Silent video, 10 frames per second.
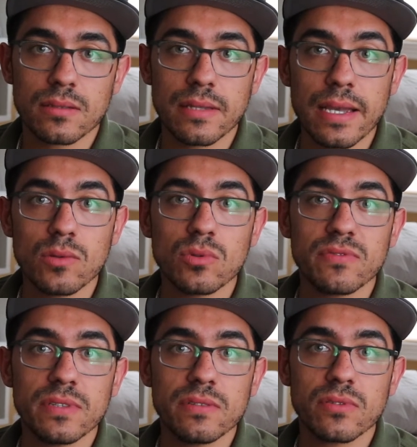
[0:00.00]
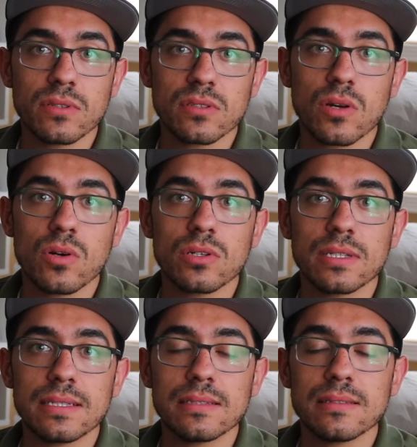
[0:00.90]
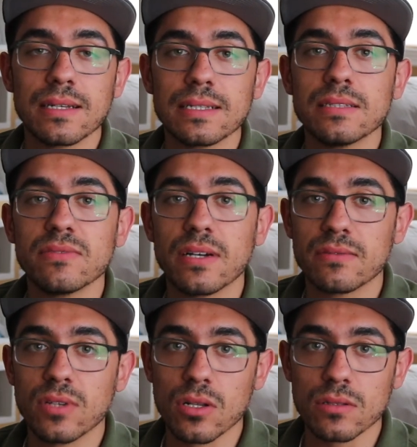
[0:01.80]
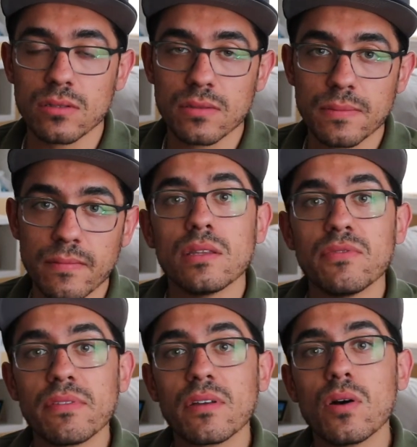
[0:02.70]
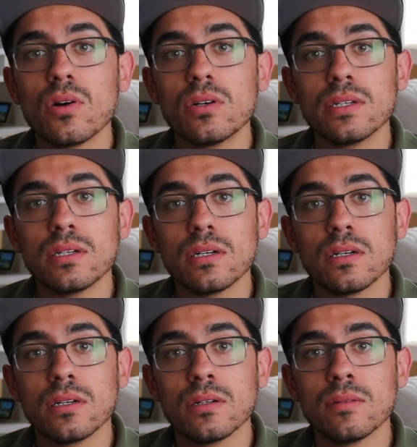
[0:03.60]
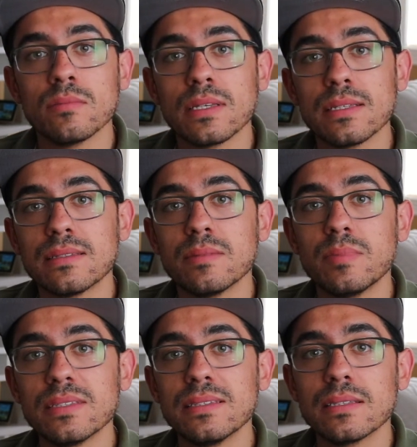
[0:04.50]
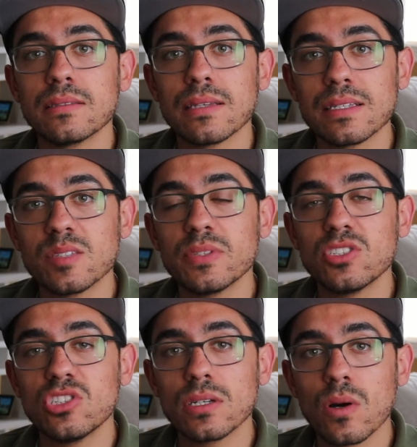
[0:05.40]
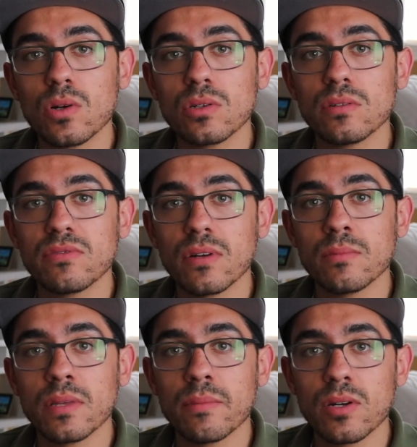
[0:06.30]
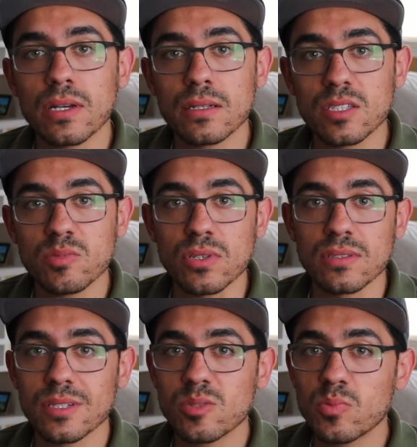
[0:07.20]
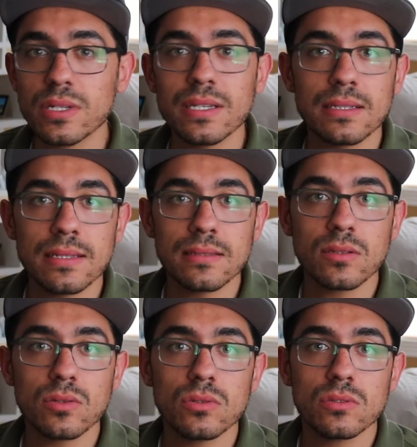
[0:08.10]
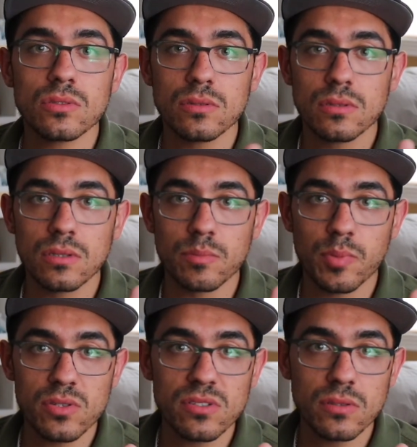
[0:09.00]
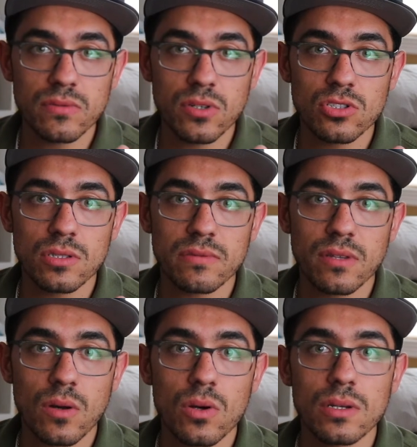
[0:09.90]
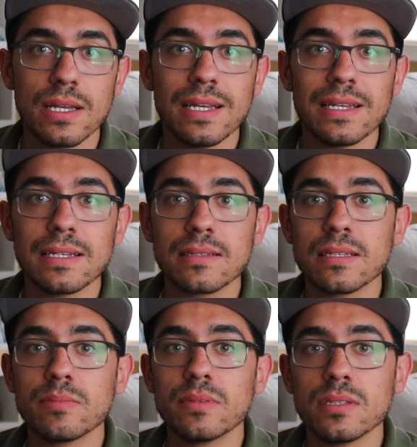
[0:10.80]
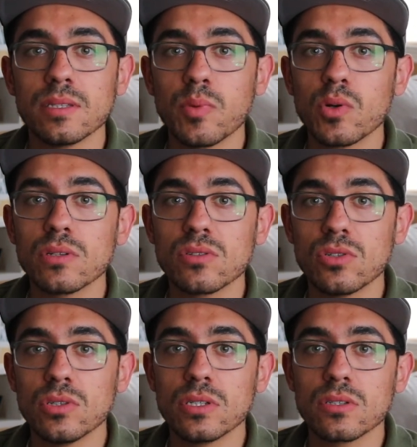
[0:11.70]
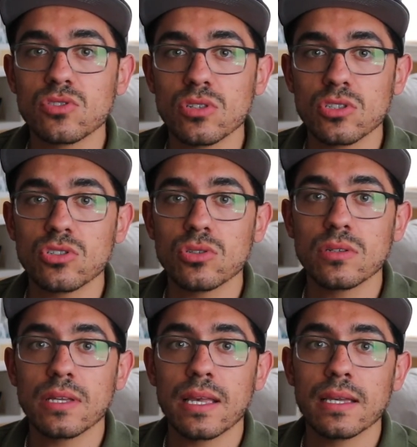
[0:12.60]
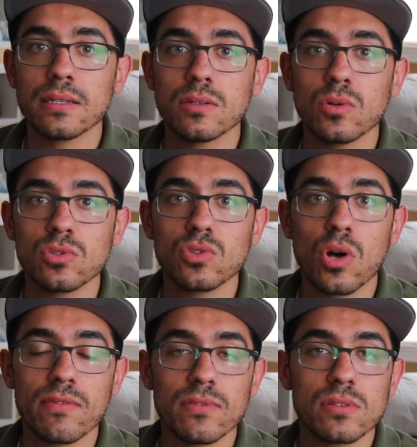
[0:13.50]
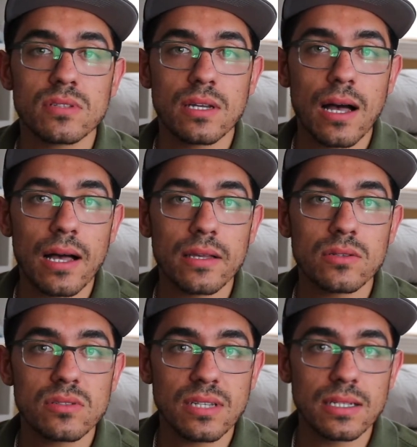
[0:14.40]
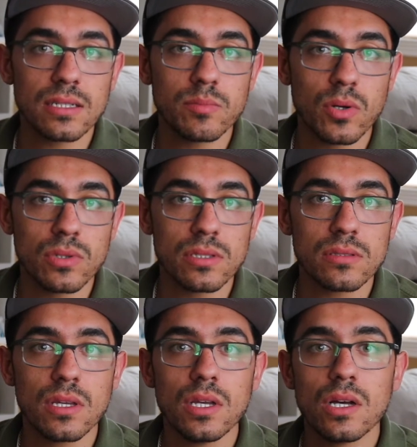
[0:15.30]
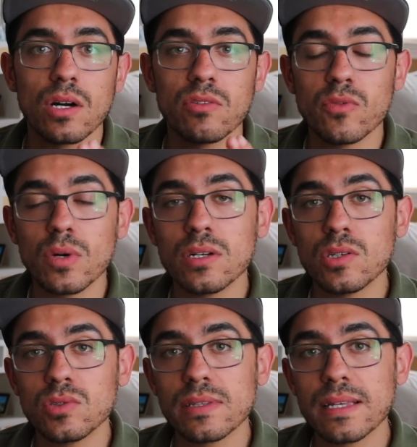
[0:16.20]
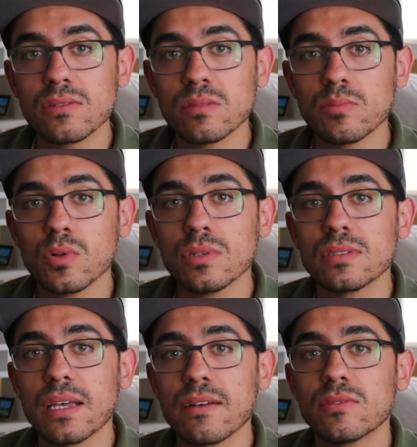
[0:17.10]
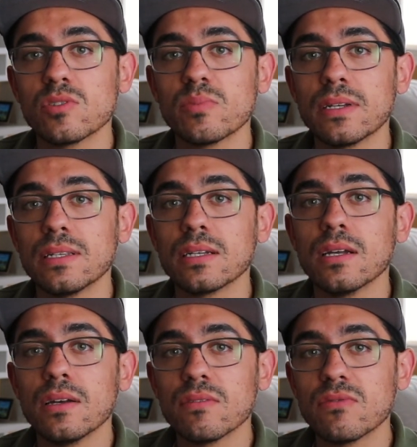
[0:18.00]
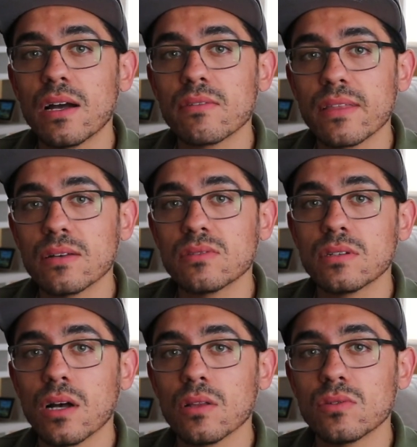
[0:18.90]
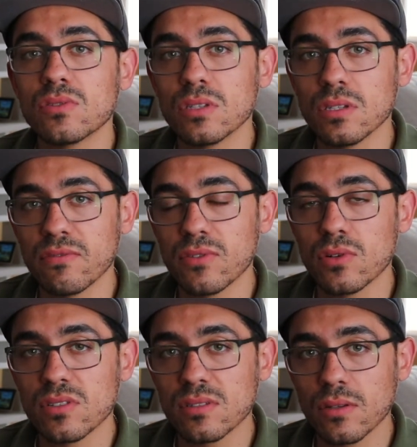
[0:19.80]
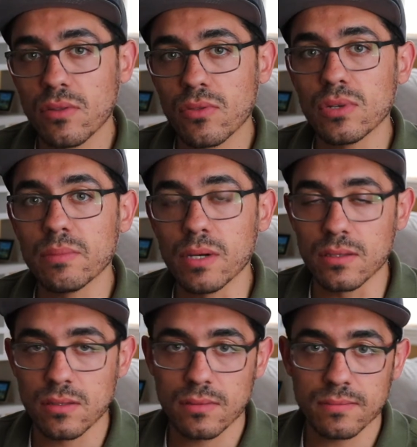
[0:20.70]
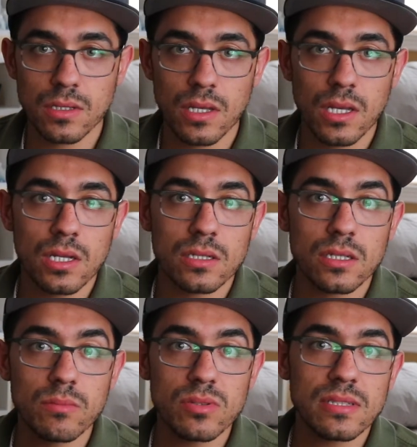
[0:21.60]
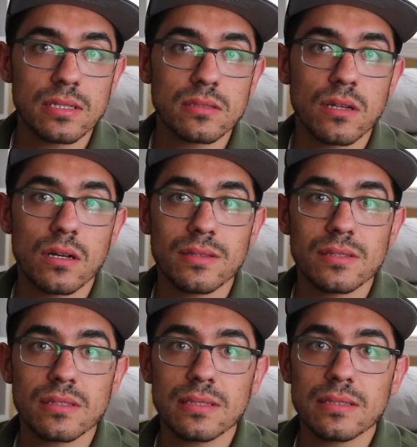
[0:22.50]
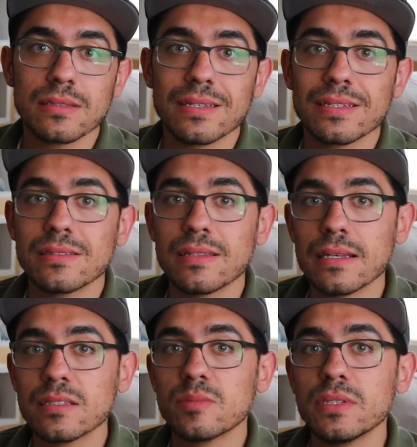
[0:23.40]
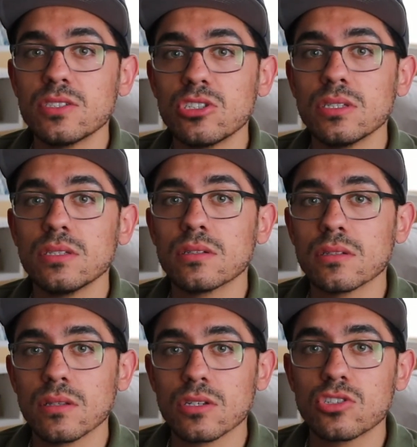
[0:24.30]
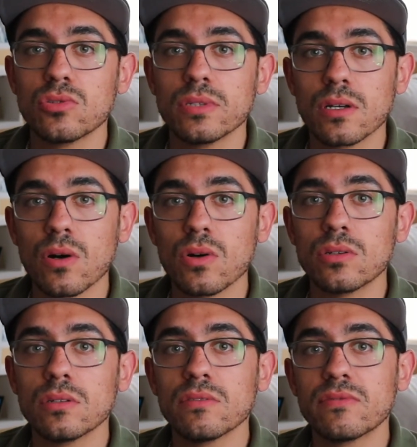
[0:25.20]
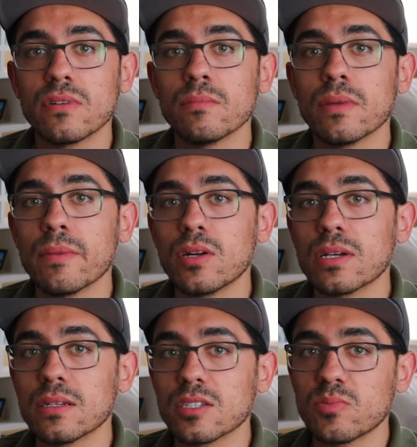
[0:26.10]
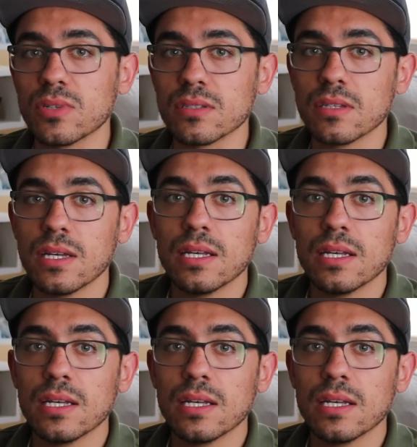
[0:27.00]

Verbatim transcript: The annual fee for this card is $95. The fifth card um, is the business SPG card from American Express. It's pretty identical to the personal version of the card, except in the points earning structure, and it also offers a higher sign-up bonus of 100,000 points after spending $5,000 in the first three months. Number six on this list is the SPG luxury card from American Express.